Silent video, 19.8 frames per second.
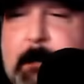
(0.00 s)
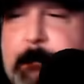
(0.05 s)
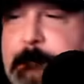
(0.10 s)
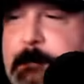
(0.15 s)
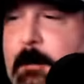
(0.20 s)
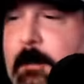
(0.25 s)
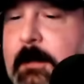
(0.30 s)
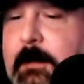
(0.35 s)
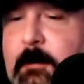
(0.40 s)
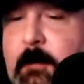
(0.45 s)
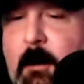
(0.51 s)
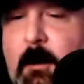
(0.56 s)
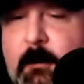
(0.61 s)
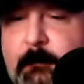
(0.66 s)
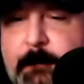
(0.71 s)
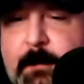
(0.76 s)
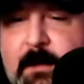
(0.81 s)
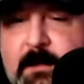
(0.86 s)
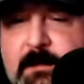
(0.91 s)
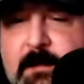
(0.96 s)
putting all
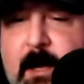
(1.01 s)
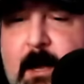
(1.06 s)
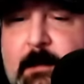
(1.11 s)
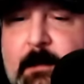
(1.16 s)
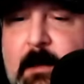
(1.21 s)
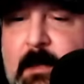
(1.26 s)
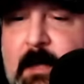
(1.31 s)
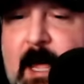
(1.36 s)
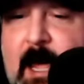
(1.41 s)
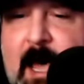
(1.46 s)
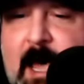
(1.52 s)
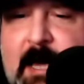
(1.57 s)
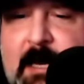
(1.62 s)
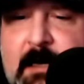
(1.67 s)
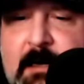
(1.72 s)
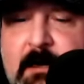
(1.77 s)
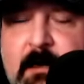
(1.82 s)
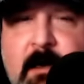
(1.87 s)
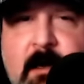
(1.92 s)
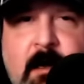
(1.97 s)
of this on the
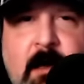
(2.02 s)
line